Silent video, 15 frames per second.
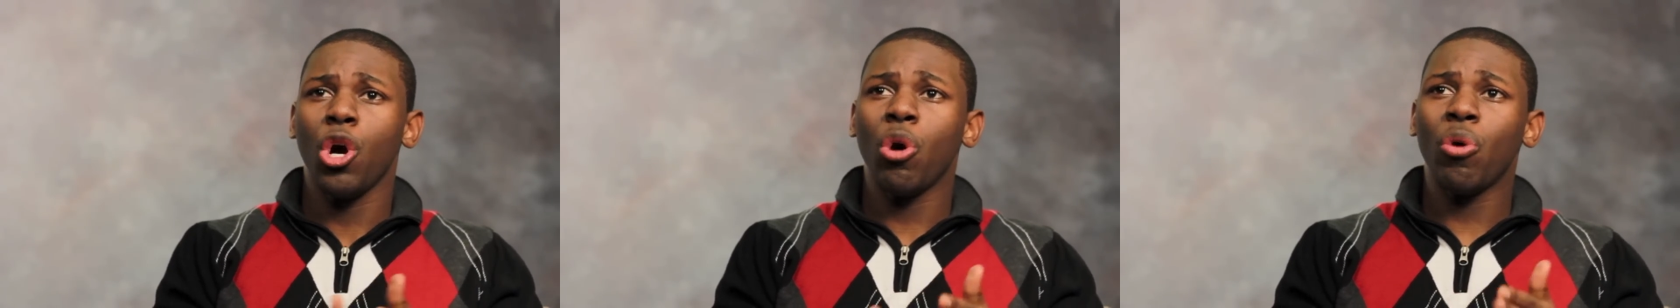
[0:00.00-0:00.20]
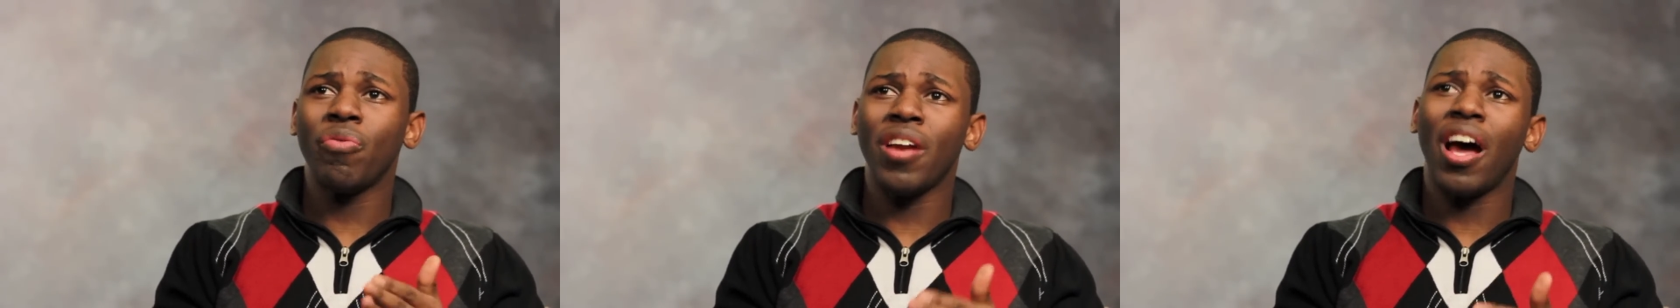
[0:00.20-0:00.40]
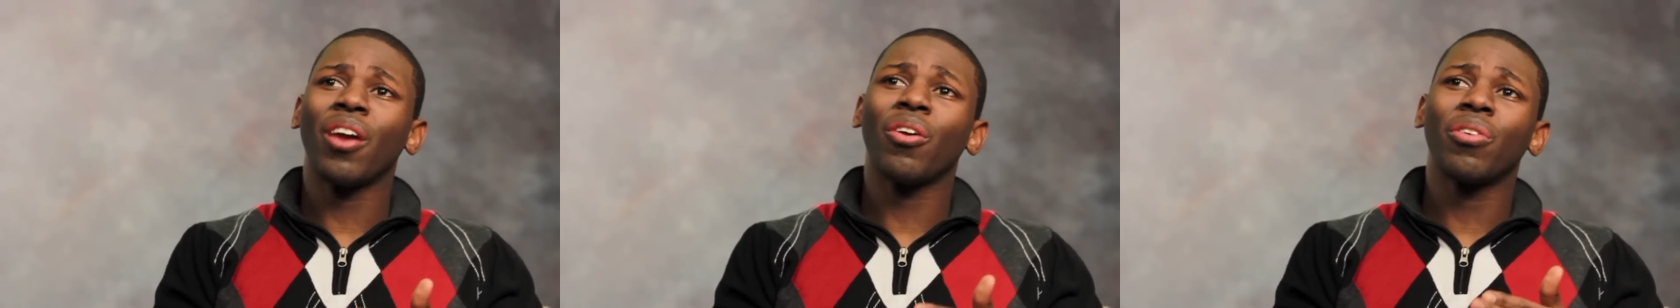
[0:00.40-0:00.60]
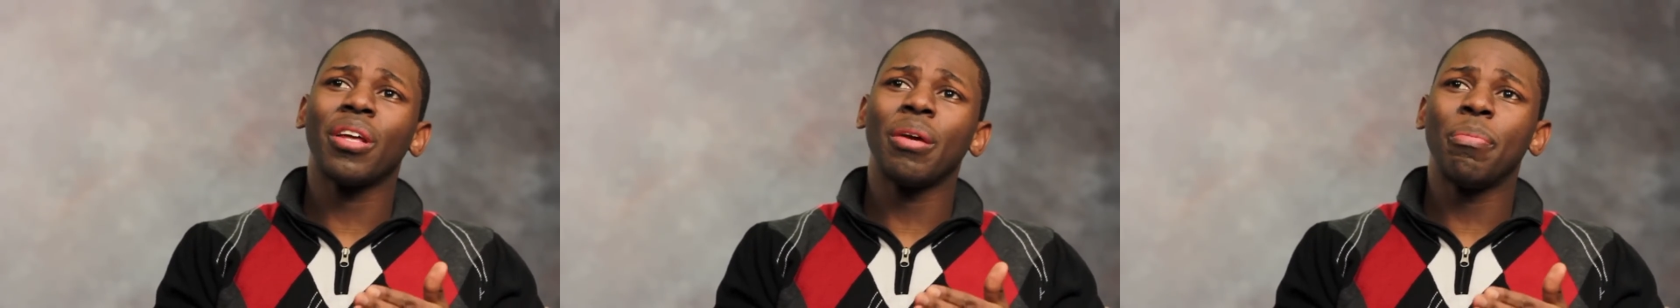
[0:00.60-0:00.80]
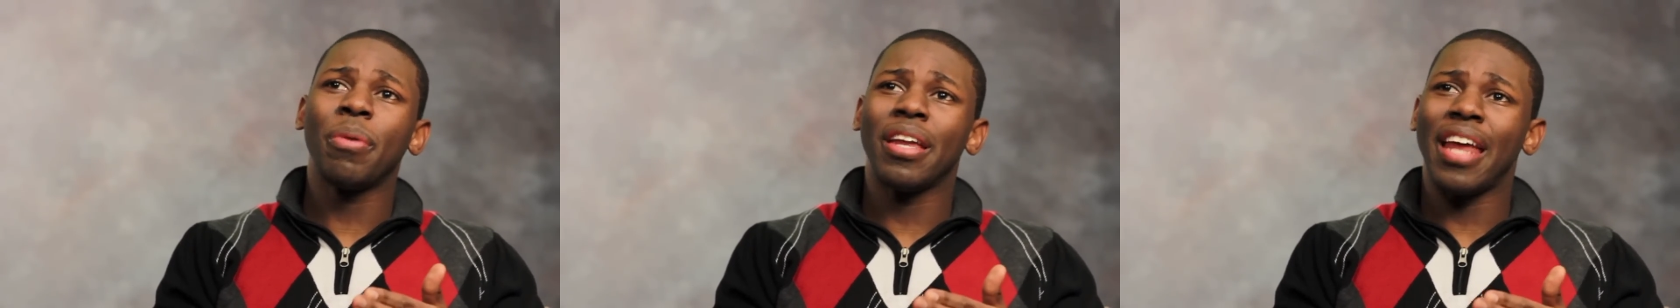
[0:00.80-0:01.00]
who've not
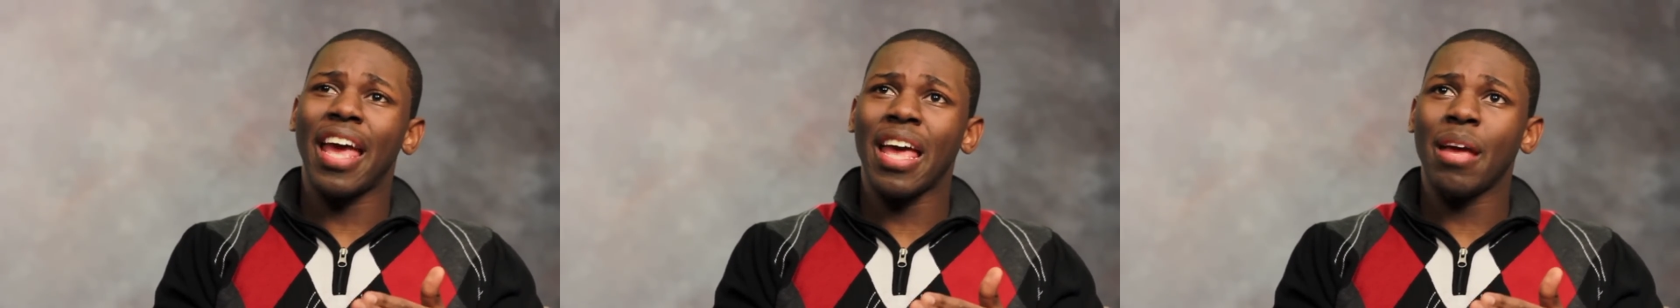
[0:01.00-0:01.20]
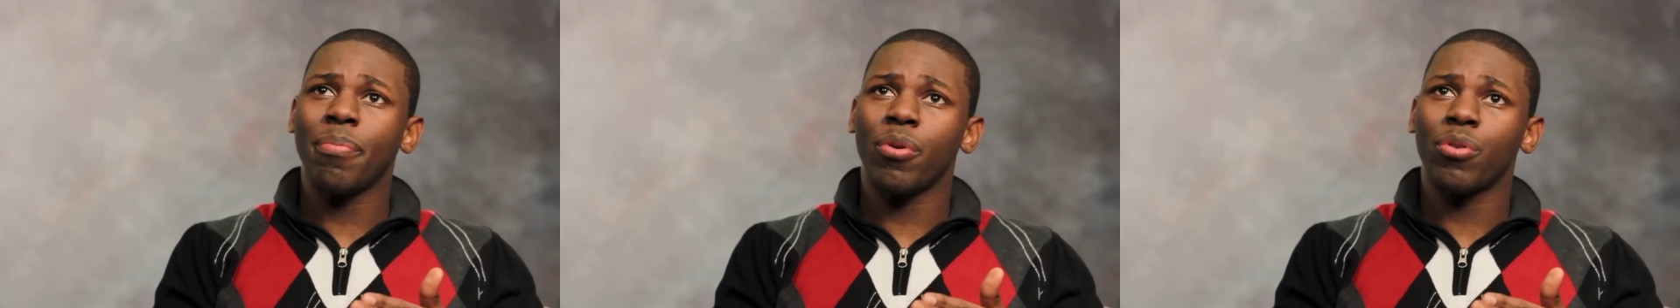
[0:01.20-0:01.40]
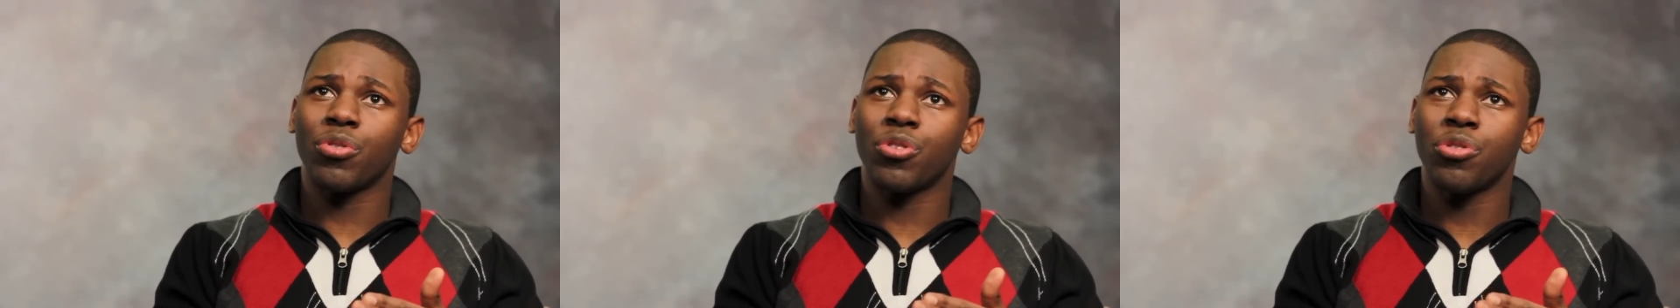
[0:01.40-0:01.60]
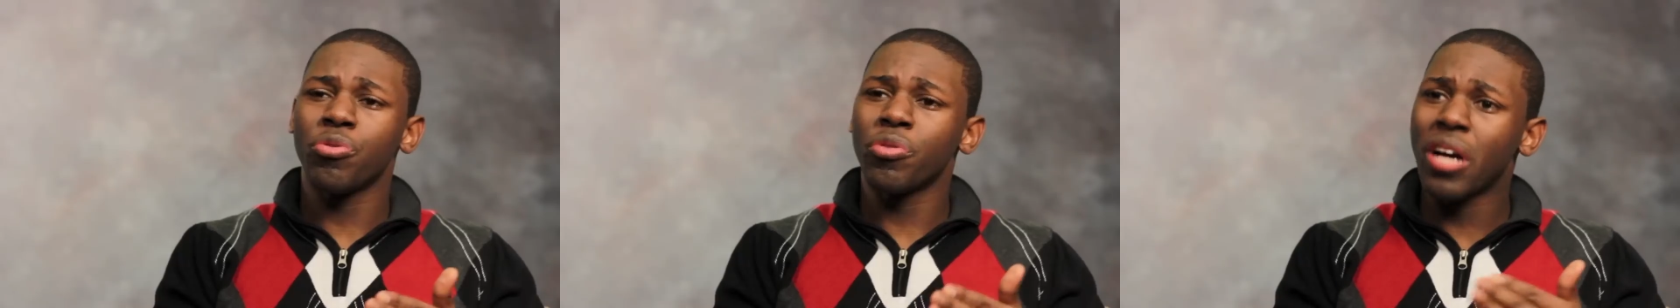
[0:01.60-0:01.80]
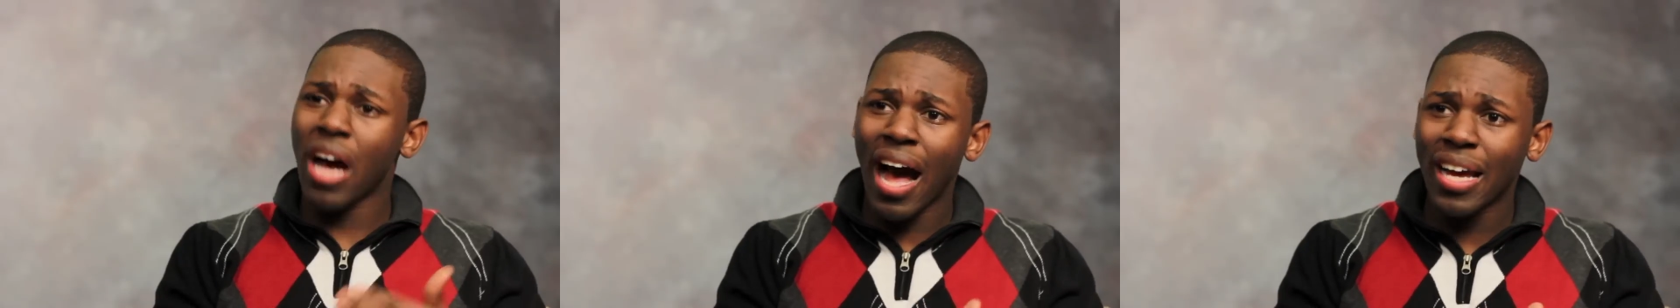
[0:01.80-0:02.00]
only been able to
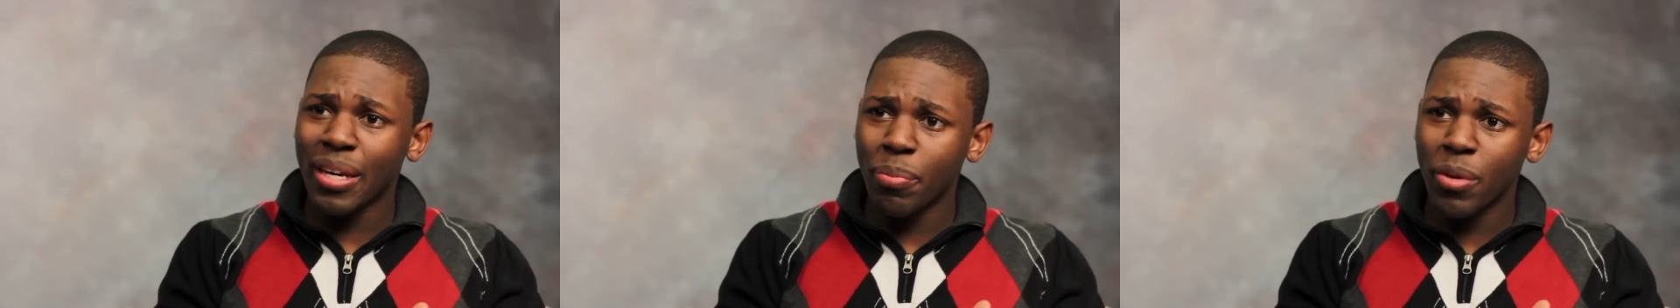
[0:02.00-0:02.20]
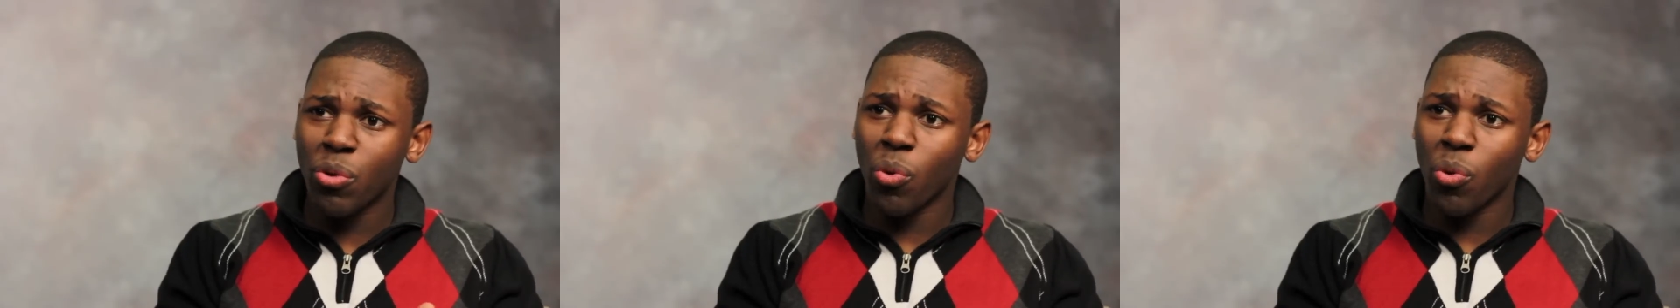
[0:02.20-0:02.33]
guide me